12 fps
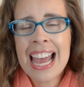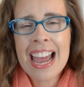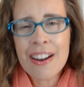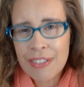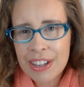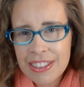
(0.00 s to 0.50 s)

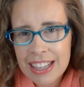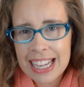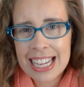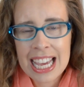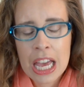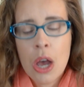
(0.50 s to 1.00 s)

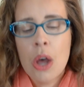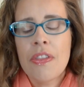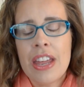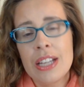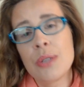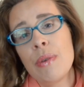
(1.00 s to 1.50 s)
Everything
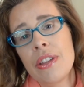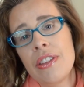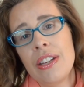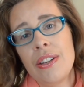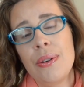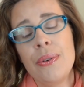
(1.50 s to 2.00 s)
that is
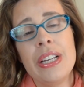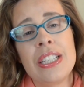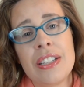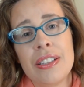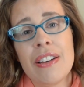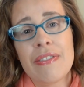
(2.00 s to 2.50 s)
within you is
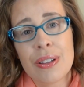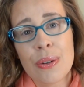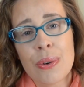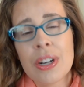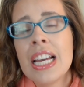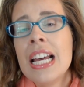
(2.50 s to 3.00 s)
to love the
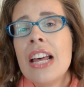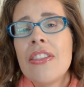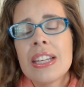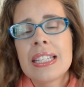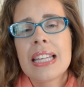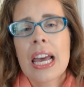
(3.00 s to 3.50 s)
Lord.
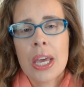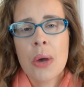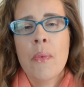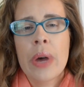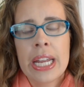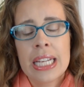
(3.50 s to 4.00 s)
The
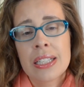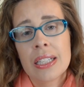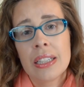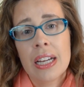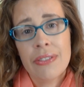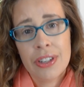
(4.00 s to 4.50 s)
second one is to
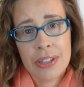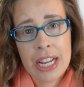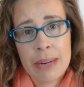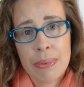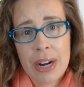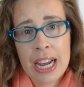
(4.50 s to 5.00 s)
love your
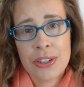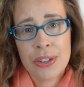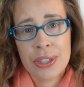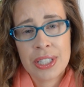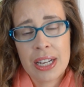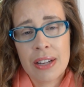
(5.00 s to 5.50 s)
neighbor as
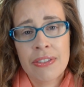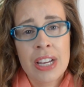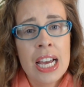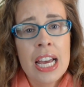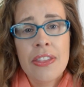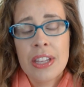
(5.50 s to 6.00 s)
yourself.
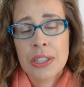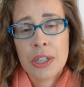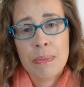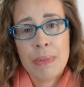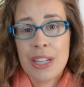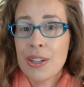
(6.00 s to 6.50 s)
This
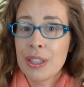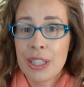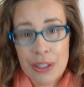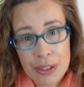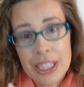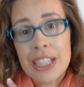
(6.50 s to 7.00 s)
could be your
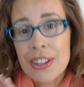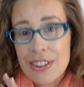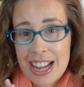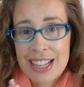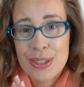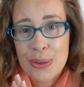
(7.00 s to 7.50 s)
literally your
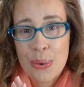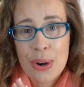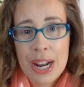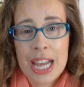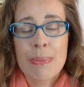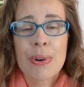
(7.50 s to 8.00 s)
next
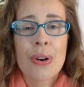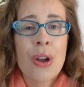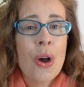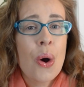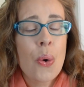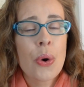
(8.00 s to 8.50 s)
door neighbor
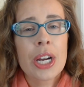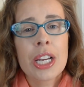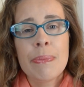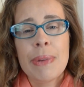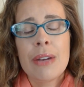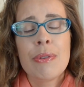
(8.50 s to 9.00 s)
or it
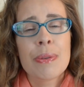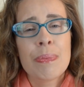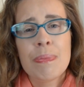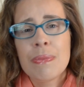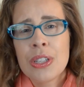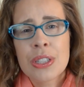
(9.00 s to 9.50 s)
could be with
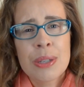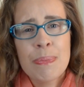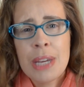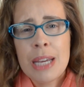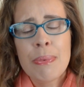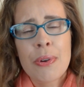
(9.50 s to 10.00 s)
just
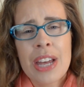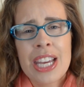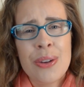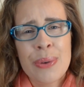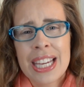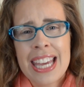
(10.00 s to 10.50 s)
people
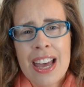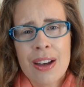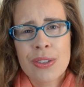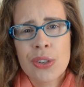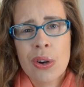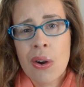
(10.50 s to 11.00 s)
that you
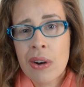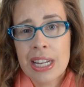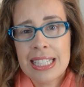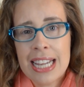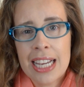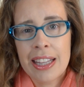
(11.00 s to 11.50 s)
encounter on a
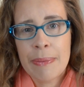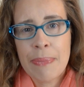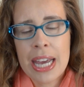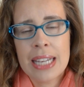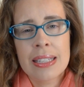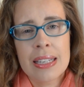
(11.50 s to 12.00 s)
daily
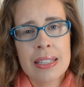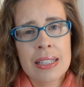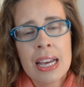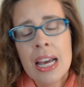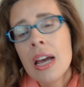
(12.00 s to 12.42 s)
basis.